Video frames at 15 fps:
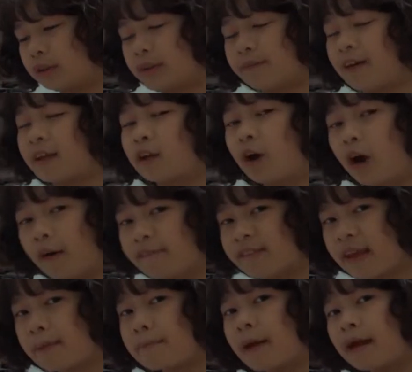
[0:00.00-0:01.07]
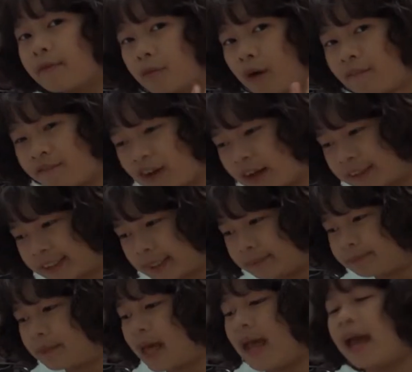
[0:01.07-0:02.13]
We divide all of them by 1000.